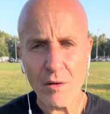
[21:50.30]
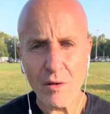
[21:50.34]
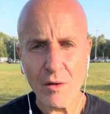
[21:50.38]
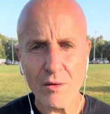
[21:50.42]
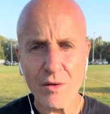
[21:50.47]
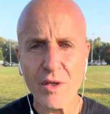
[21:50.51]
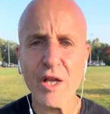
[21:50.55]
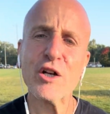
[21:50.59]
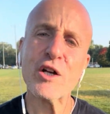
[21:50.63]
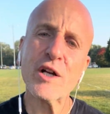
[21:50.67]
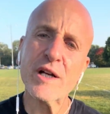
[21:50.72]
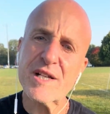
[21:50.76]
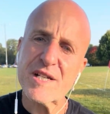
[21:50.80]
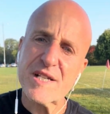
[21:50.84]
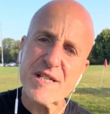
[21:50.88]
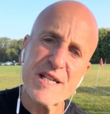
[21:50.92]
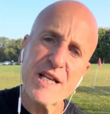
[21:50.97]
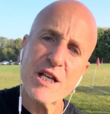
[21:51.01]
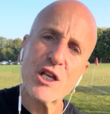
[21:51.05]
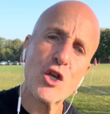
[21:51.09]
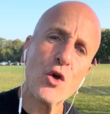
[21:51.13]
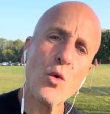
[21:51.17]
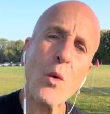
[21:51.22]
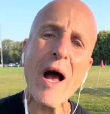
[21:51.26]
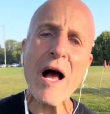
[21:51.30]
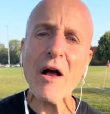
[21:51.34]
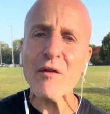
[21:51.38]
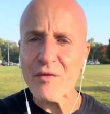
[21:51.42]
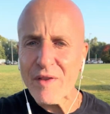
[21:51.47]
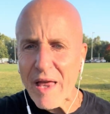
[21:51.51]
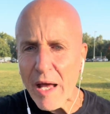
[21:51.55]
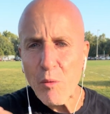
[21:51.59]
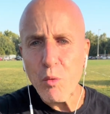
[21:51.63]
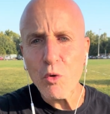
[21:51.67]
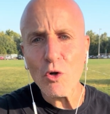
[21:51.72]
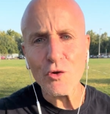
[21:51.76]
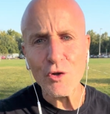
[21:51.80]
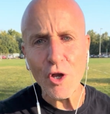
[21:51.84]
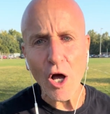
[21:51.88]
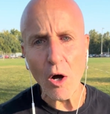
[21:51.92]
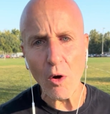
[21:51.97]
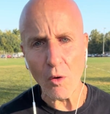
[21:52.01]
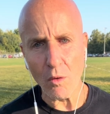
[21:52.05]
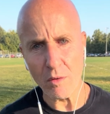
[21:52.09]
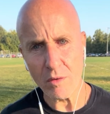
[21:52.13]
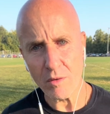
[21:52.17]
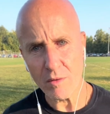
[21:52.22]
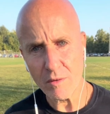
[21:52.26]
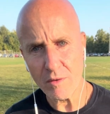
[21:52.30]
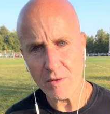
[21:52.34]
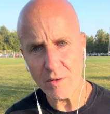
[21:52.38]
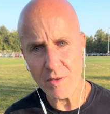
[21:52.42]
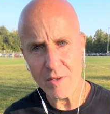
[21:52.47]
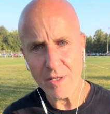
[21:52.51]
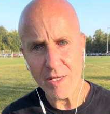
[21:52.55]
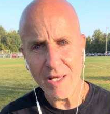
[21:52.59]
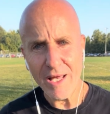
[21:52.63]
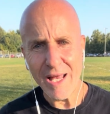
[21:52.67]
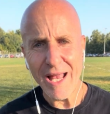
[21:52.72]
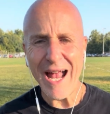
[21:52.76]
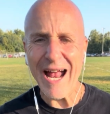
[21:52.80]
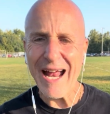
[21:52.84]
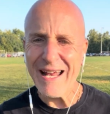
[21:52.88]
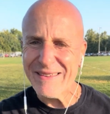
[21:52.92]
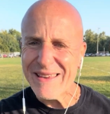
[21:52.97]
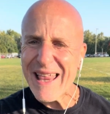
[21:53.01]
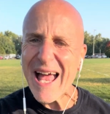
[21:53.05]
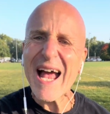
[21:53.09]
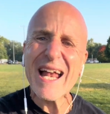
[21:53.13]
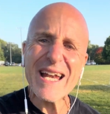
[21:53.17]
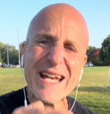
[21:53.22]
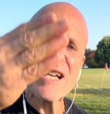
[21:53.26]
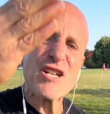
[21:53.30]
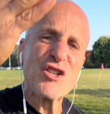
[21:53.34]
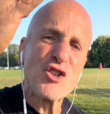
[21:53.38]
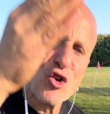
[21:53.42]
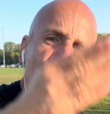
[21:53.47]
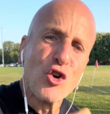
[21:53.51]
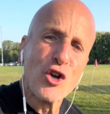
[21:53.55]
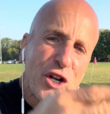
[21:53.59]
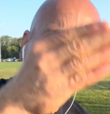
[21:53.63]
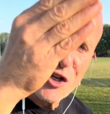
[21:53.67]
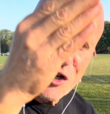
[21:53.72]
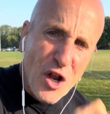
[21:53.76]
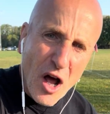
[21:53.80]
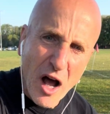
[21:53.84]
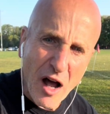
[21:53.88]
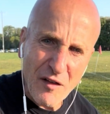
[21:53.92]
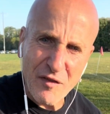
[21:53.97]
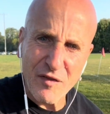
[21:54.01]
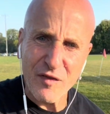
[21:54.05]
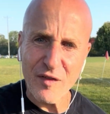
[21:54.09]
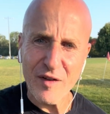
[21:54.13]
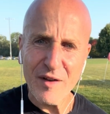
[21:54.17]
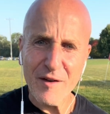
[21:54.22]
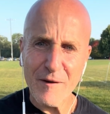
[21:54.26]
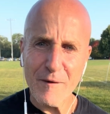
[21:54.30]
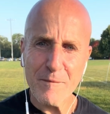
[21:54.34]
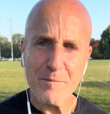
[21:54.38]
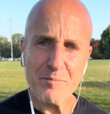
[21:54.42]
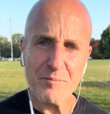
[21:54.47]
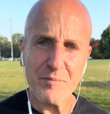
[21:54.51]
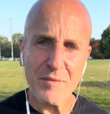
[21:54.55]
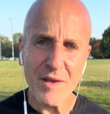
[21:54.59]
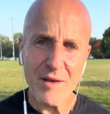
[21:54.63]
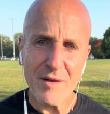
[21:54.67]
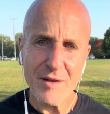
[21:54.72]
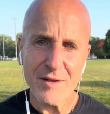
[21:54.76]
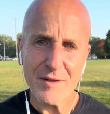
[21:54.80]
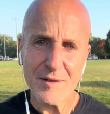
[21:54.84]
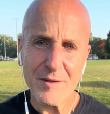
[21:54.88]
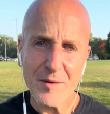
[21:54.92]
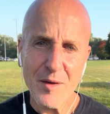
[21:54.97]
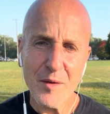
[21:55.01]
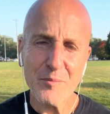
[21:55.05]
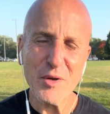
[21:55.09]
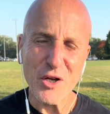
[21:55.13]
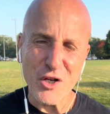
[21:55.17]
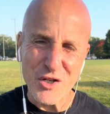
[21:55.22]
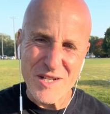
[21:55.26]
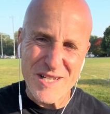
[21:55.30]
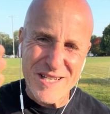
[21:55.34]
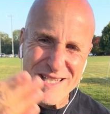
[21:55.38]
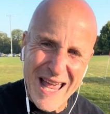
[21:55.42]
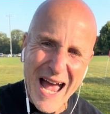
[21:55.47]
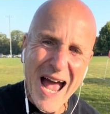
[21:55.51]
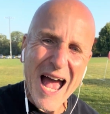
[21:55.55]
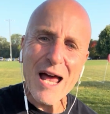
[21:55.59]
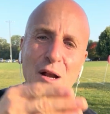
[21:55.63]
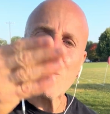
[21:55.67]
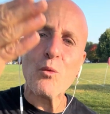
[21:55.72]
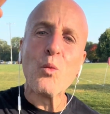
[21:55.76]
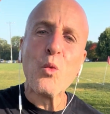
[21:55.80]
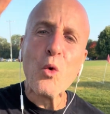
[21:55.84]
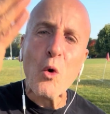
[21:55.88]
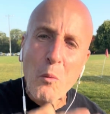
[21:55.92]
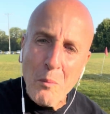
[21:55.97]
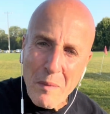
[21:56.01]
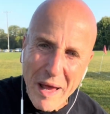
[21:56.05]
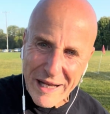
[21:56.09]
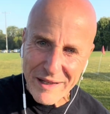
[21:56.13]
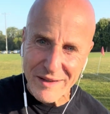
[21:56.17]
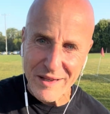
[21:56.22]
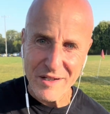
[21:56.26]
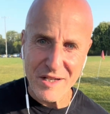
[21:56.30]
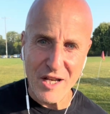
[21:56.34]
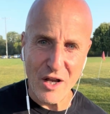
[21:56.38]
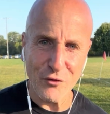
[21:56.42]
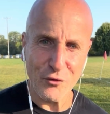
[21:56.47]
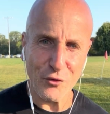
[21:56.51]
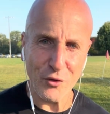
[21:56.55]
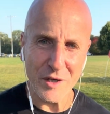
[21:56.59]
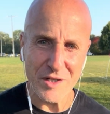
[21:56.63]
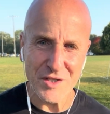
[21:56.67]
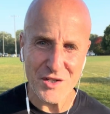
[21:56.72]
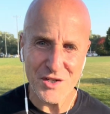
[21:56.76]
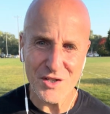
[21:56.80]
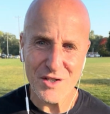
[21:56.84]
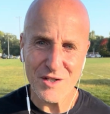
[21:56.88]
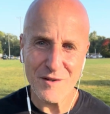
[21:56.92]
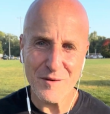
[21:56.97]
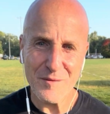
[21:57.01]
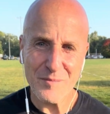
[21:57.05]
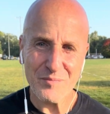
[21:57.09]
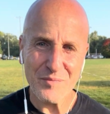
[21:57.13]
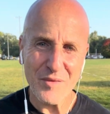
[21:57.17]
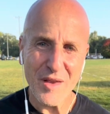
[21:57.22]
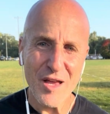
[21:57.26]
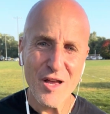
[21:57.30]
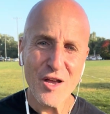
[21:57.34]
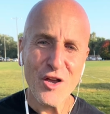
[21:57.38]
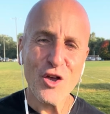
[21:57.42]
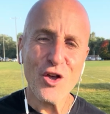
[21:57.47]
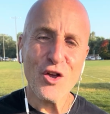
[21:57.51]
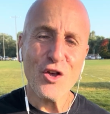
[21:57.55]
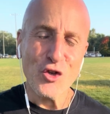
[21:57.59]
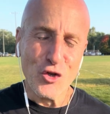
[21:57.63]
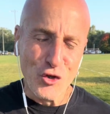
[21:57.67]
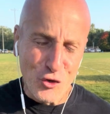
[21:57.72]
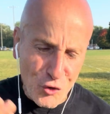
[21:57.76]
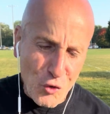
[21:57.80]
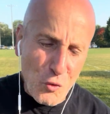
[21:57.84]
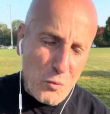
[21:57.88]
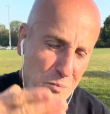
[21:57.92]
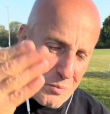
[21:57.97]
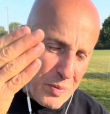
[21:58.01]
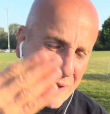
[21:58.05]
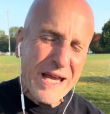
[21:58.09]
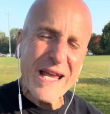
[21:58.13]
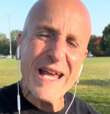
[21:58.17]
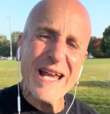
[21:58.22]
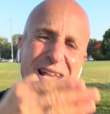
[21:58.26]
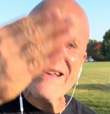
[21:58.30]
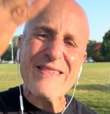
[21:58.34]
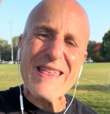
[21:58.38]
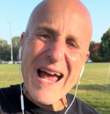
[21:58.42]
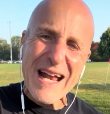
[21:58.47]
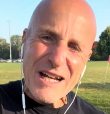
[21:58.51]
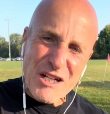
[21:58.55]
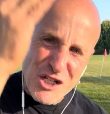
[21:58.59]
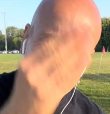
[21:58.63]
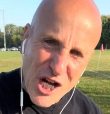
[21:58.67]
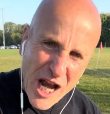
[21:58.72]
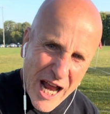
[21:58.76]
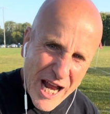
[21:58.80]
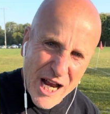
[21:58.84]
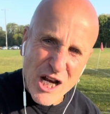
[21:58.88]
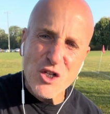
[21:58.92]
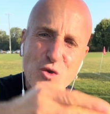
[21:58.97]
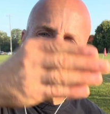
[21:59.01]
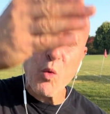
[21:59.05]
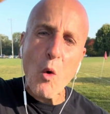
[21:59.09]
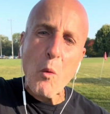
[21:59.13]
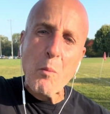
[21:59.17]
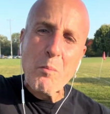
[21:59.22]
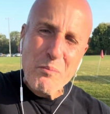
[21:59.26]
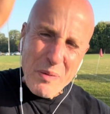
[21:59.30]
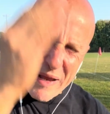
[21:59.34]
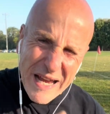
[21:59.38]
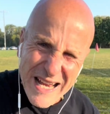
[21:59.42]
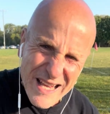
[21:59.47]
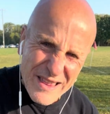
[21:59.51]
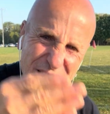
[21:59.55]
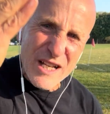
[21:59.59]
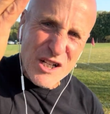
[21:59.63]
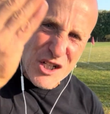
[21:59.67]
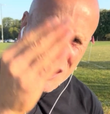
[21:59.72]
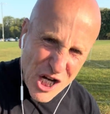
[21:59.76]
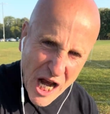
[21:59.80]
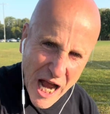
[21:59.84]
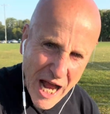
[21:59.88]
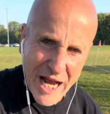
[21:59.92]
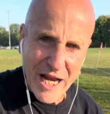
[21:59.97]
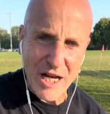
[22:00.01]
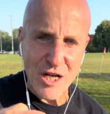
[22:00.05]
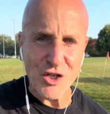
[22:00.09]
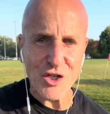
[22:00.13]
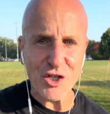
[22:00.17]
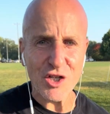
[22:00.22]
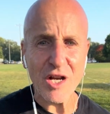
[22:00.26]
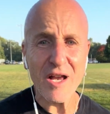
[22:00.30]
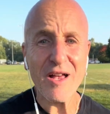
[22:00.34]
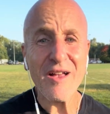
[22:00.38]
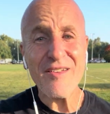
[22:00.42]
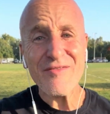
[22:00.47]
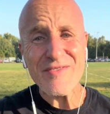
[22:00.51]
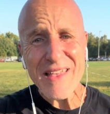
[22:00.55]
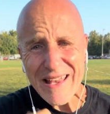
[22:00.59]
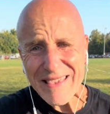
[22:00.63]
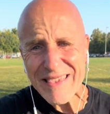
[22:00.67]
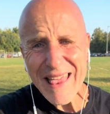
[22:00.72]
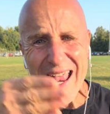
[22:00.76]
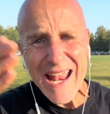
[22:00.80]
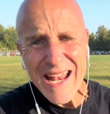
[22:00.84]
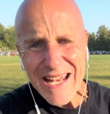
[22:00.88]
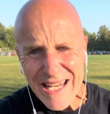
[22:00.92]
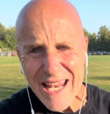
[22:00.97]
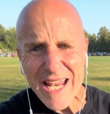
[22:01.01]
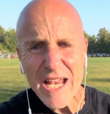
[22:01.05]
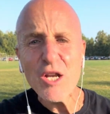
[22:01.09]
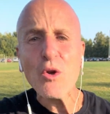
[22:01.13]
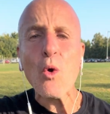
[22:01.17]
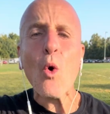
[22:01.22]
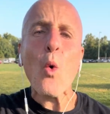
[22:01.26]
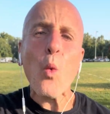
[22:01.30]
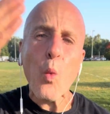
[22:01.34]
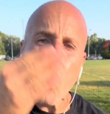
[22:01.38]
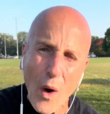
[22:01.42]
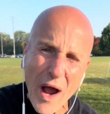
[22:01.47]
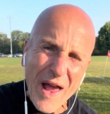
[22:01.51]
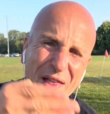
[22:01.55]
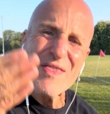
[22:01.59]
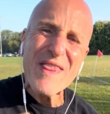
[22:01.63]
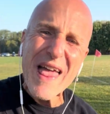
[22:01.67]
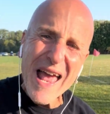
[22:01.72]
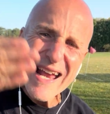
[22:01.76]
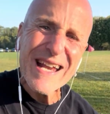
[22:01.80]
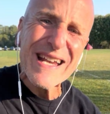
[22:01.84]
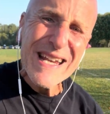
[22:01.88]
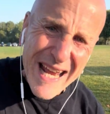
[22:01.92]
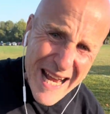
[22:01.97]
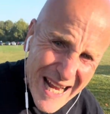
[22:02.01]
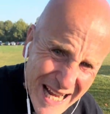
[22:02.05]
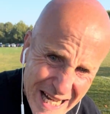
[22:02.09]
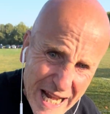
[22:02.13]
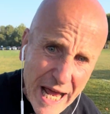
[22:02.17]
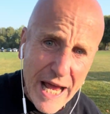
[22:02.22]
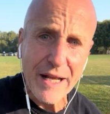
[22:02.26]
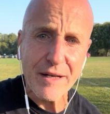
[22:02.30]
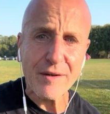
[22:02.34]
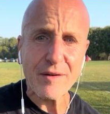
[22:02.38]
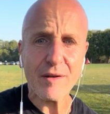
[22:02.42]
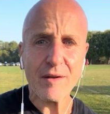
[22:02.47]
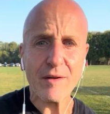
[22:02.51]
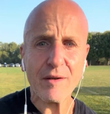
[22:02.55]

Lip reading: they're going to seek you out, they will know. And that is good enough, because that will make the difference. You being that change will be the change that they need when they need it.